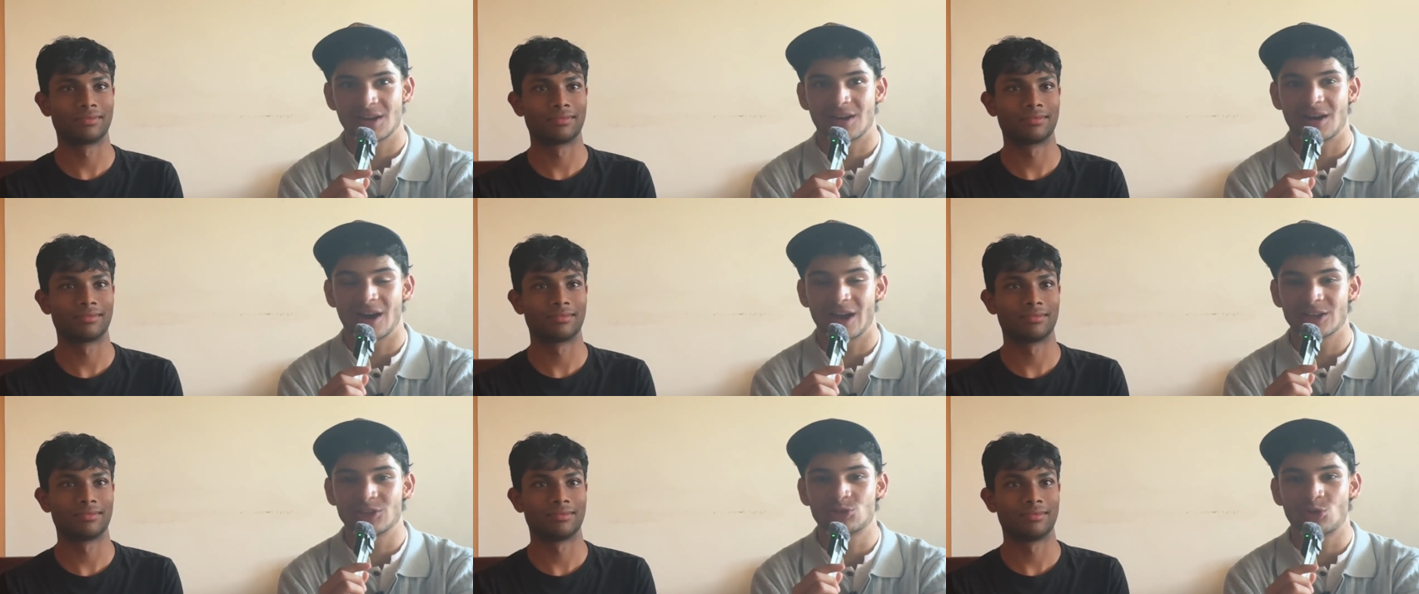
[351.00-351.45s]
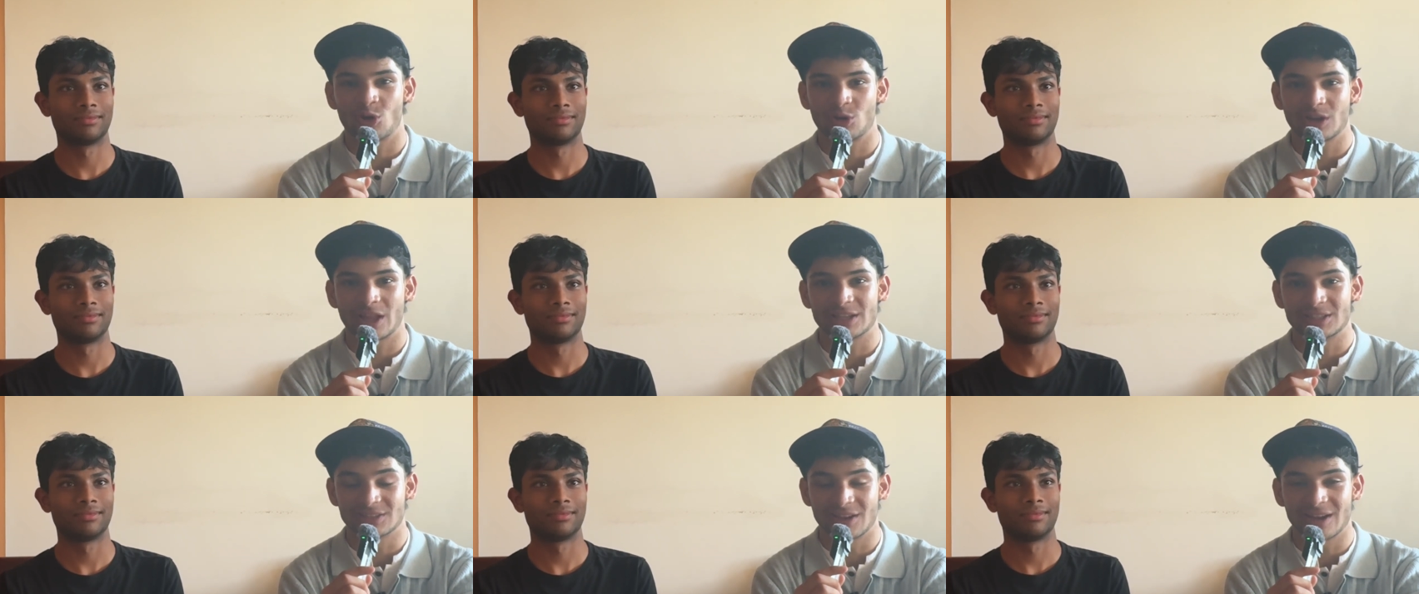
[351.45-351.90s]
Speaker 1: I got
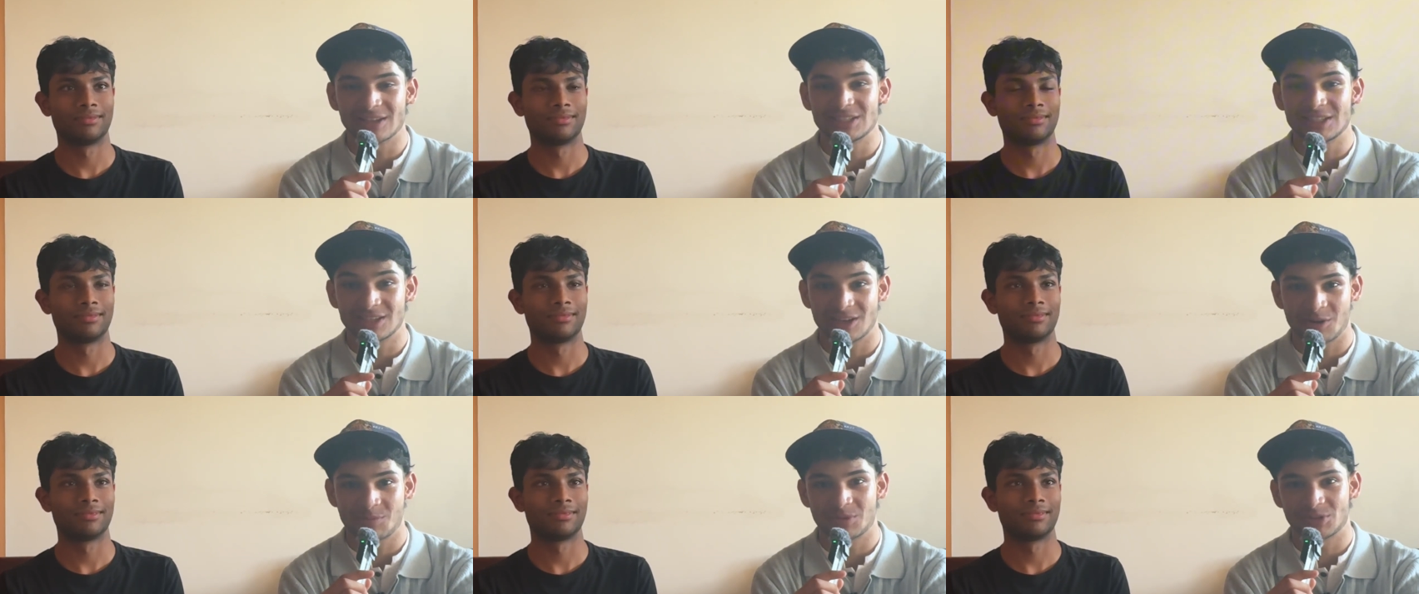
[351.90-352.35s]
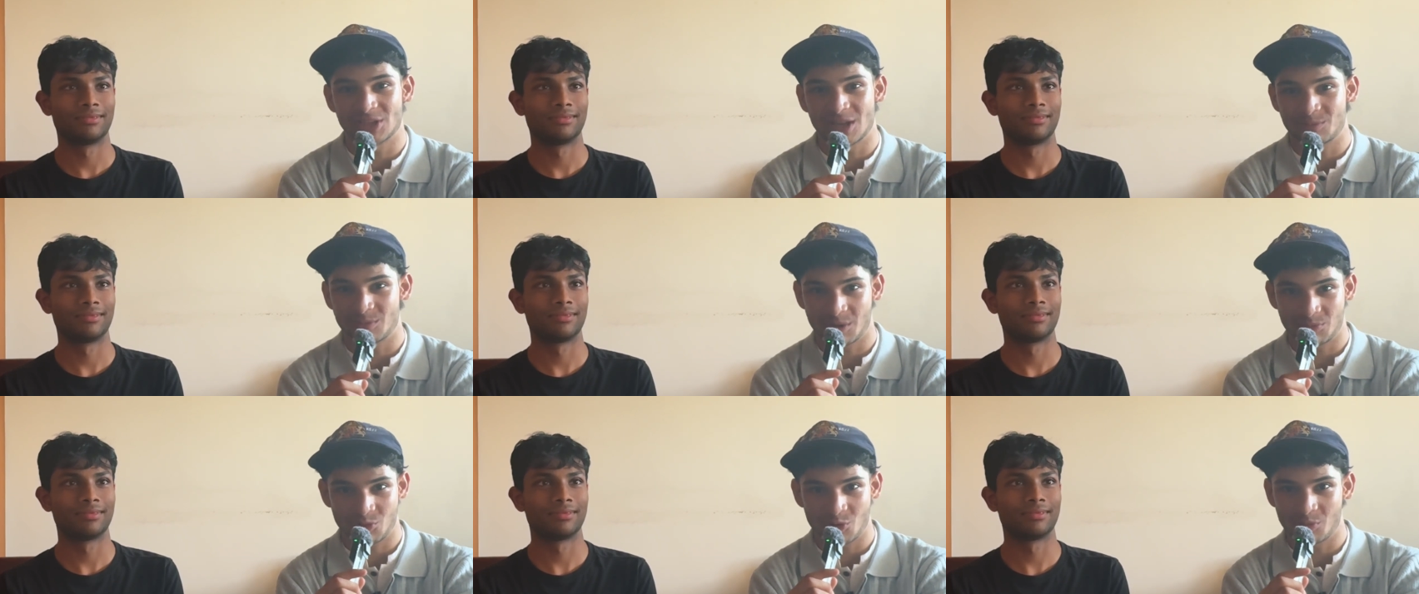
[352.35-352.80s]
like 99% of
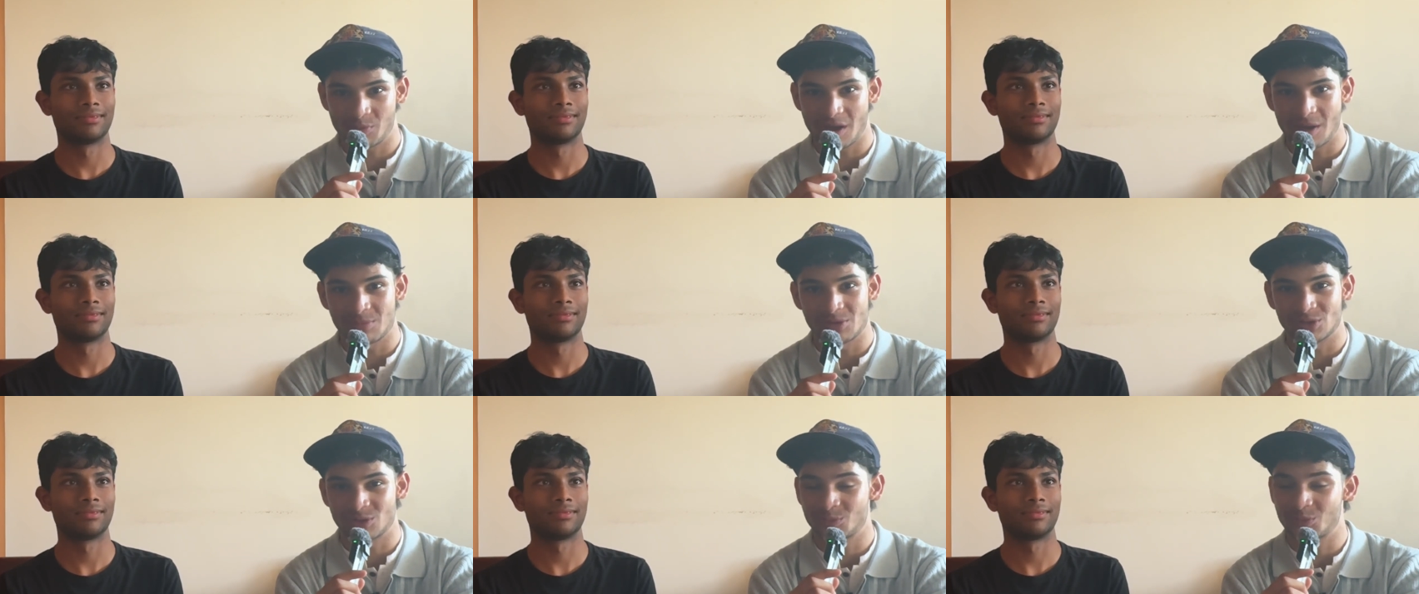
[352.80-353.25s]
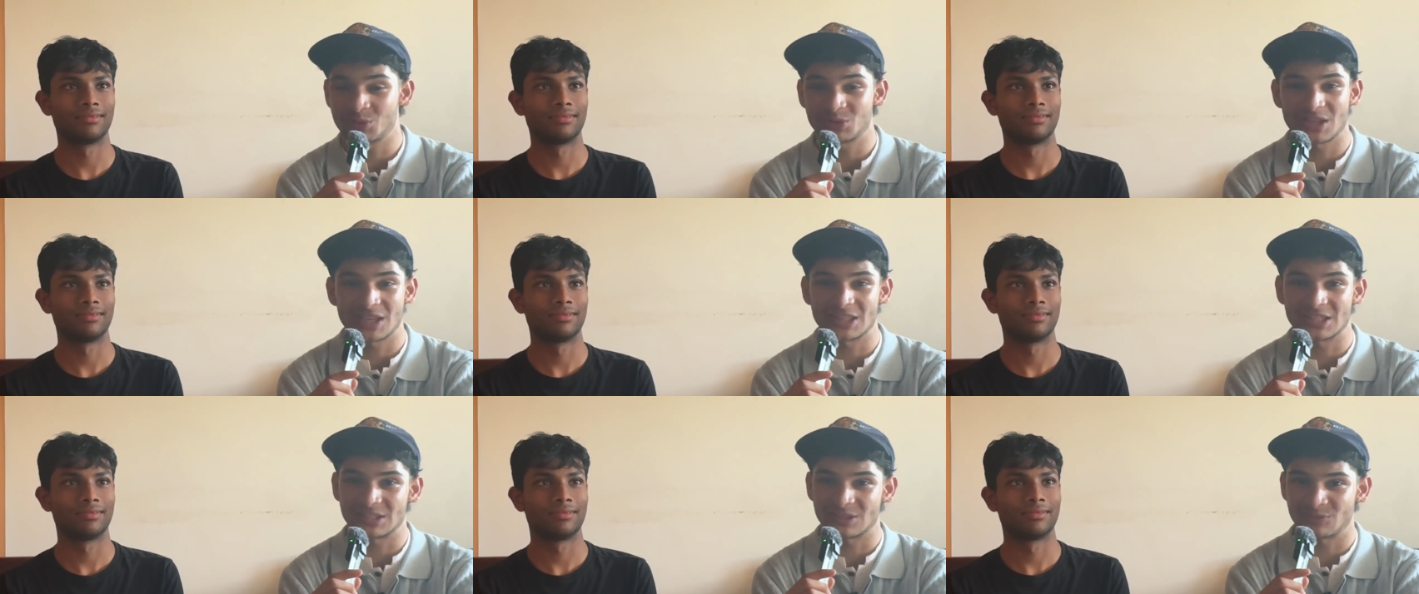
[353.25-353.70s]
my pure papers. I'm not
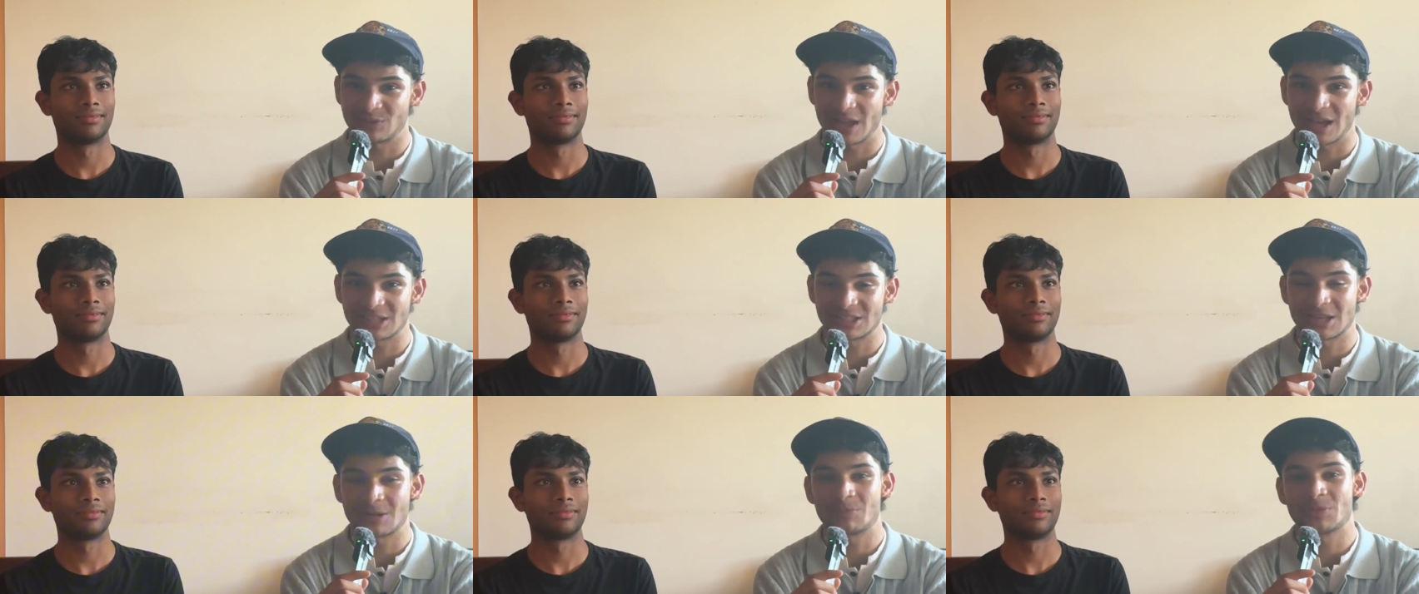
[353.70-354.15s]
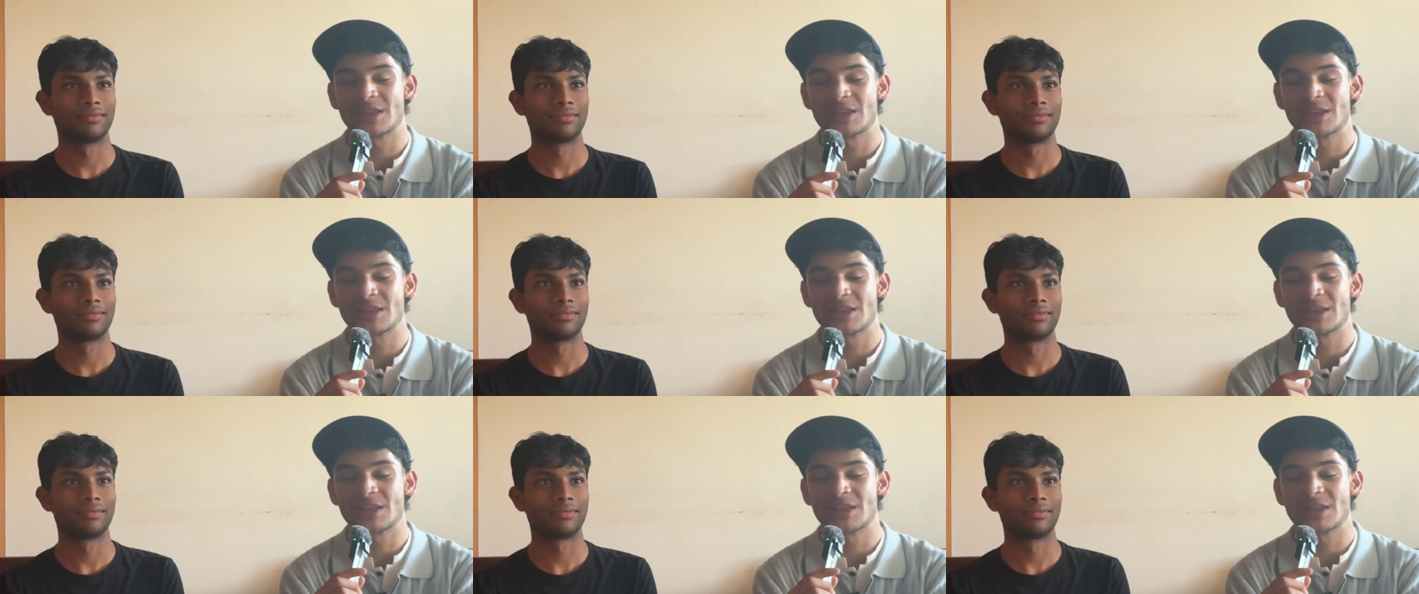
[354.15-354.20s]
saying this to flex.